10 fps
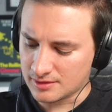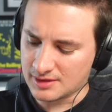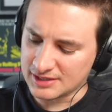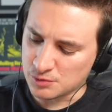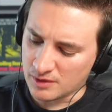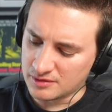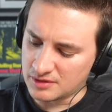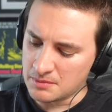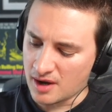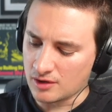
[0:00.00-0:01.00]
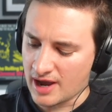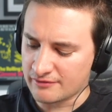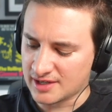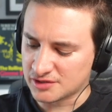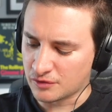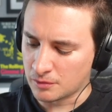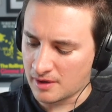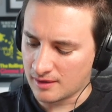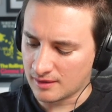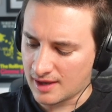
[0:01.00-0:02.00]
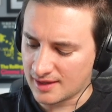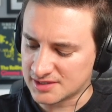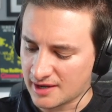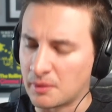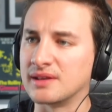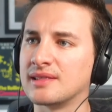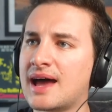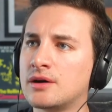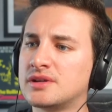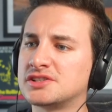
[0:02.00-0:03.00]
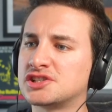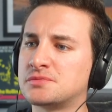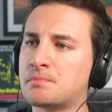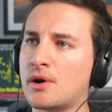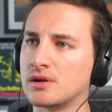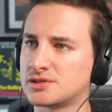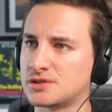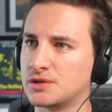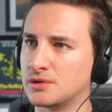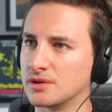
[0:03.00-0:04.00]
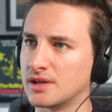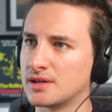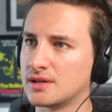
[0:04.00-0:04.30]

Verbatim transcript: this one you might not have an answer for, but I'll, I'll ask it anyway. Loudest spot caller.